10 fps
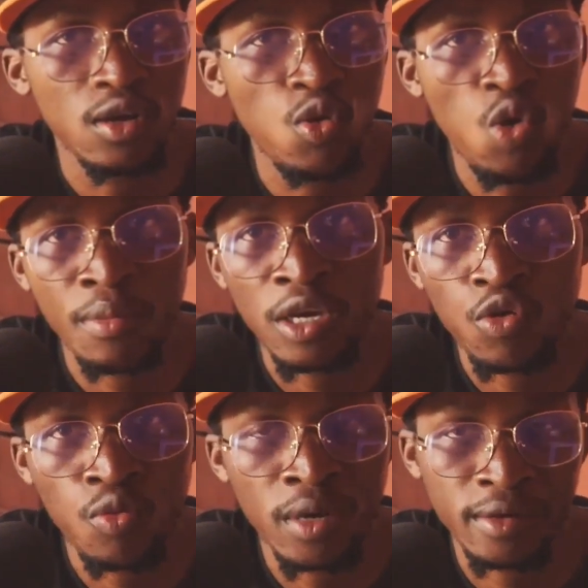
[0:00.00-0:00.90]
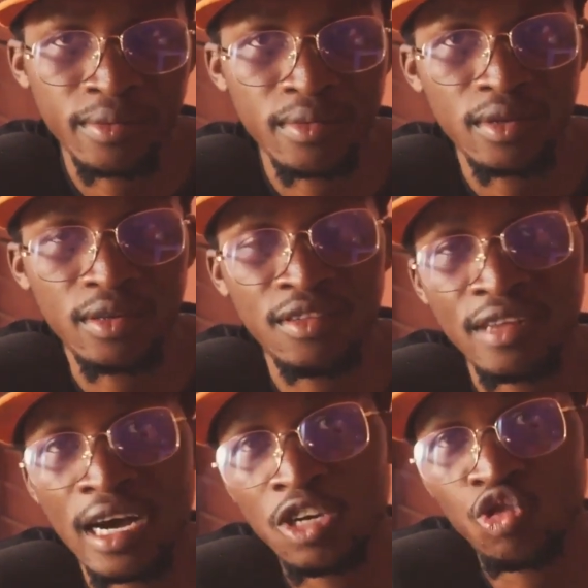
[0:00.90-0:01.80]
Kwame Nkrumah. These
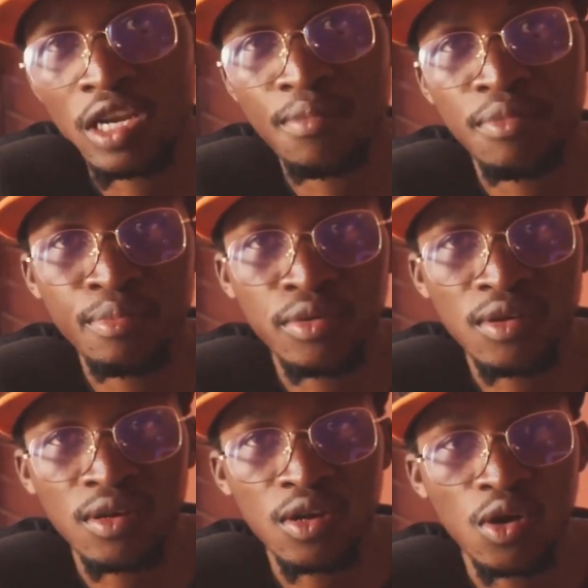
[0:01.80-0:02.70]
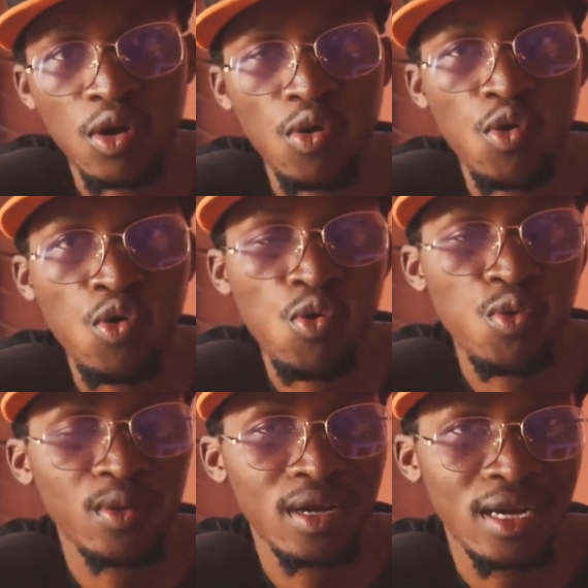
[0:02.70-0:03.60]
are actually people
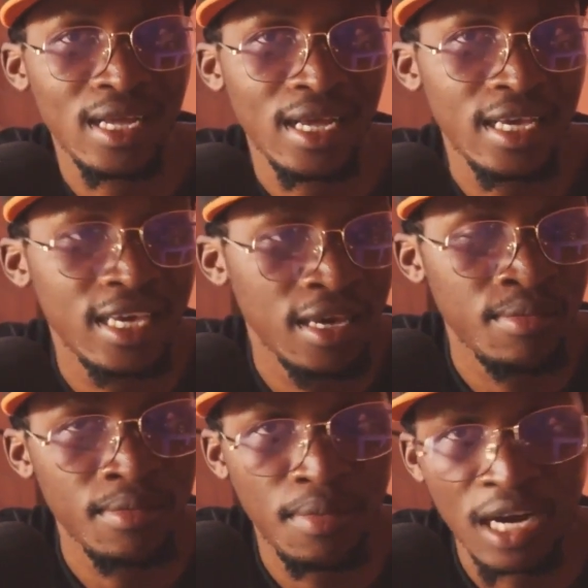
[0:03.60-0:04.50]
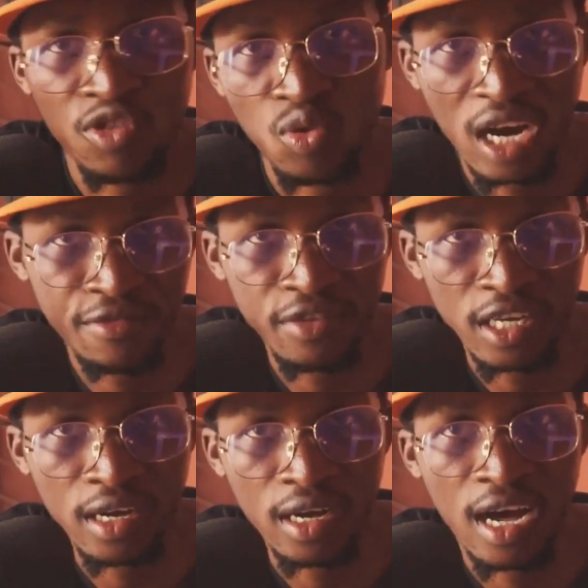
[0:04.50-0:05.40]
who came back to
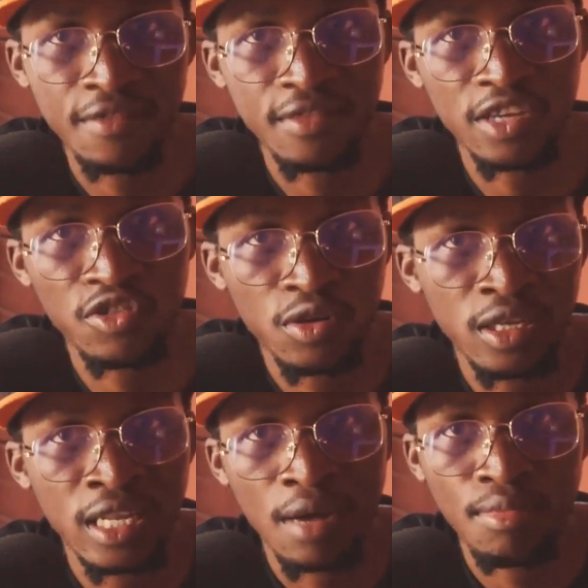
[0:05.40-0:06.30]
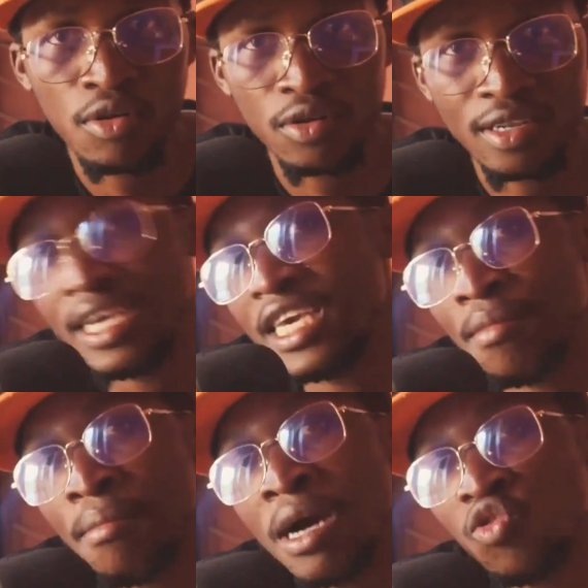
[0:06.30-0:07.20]
Africa after studying abroad. They
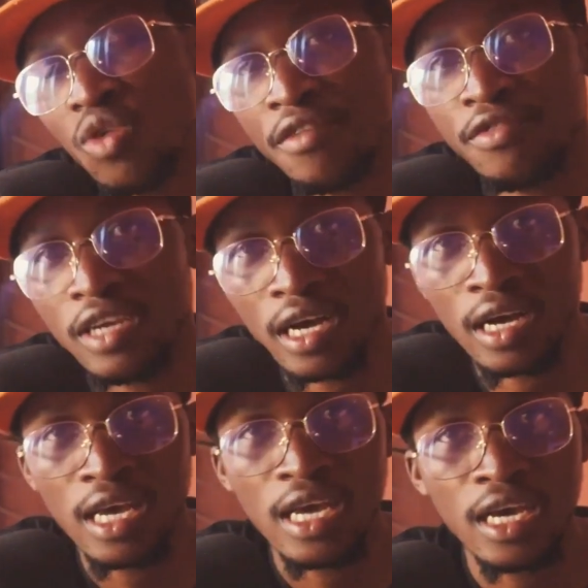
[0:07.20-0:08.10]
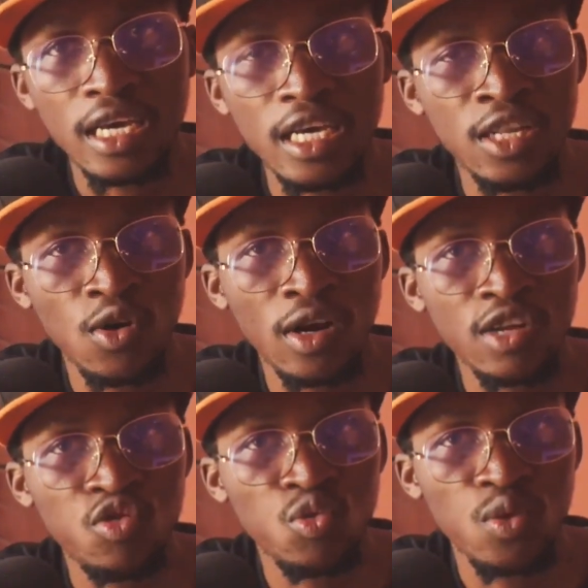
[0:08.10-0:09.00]
came back to Africa in order
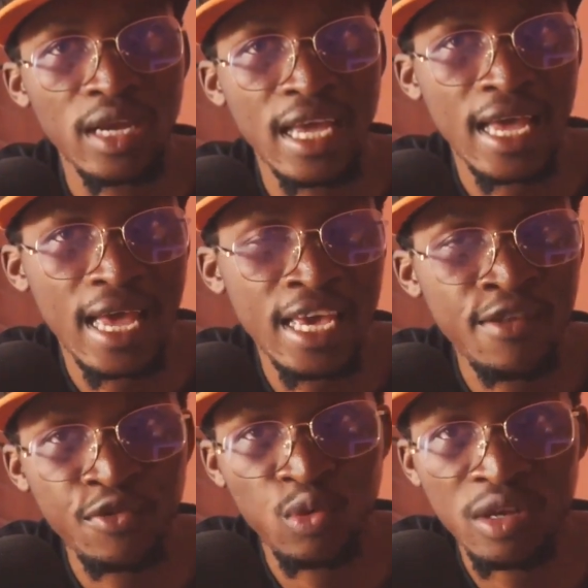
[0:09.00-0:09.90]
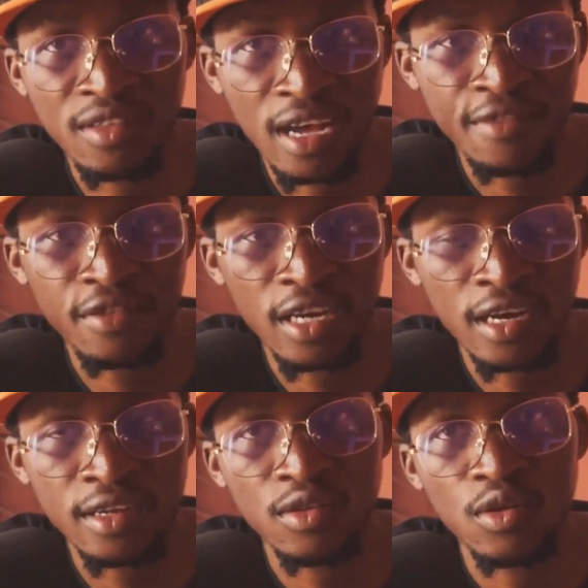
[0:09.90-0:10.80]
to influence the
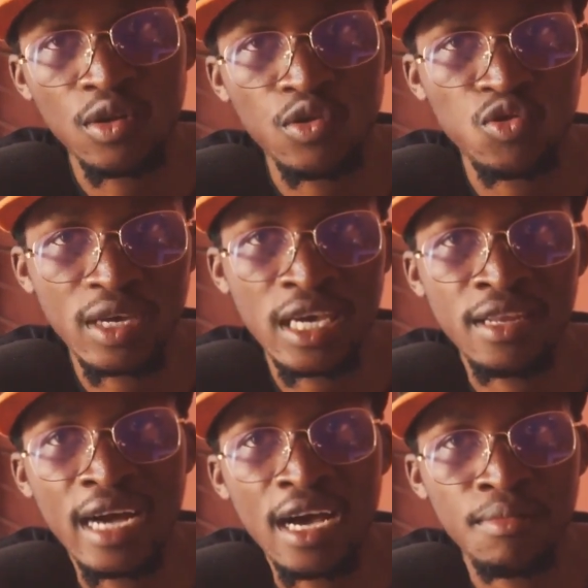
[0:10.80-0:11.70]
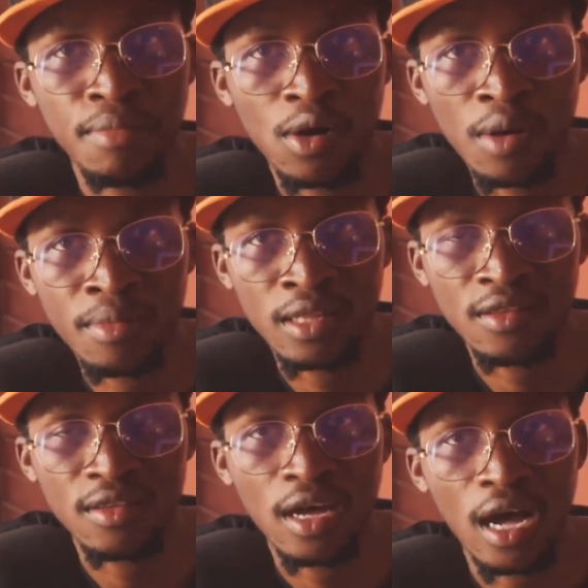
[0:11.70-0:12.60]
Africa to gain their
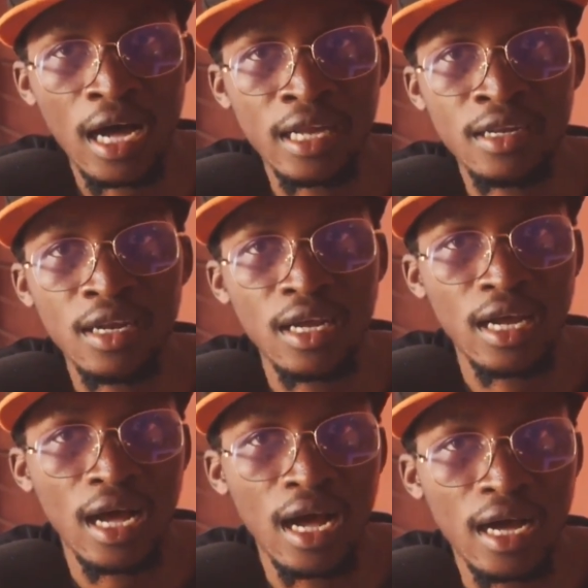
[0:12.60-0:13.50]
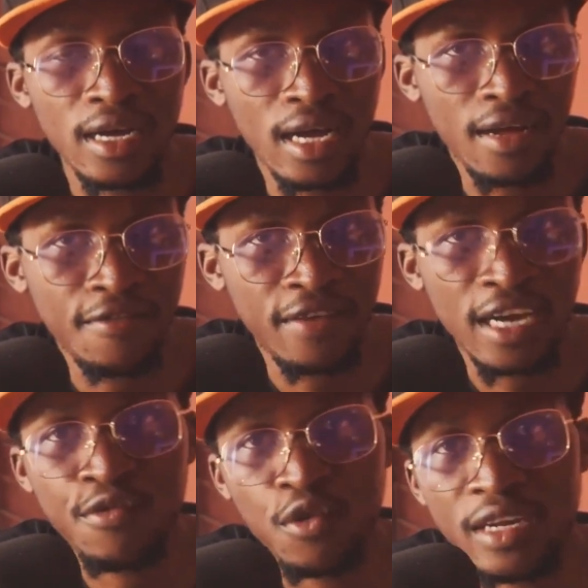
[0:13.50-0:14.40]
empowerment and
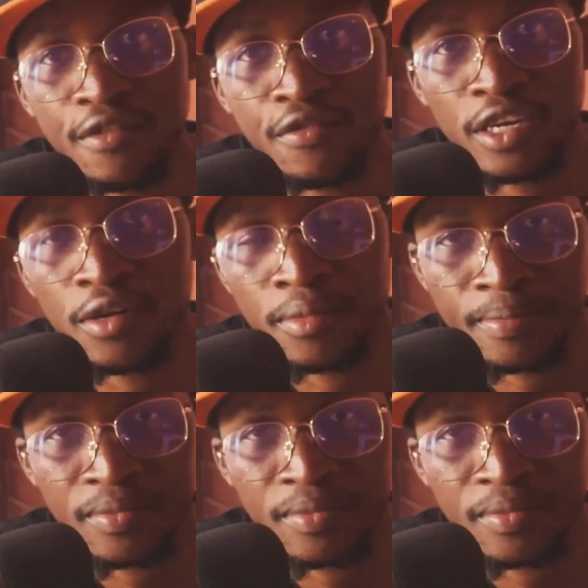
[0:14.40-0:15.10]
fight for their freedom.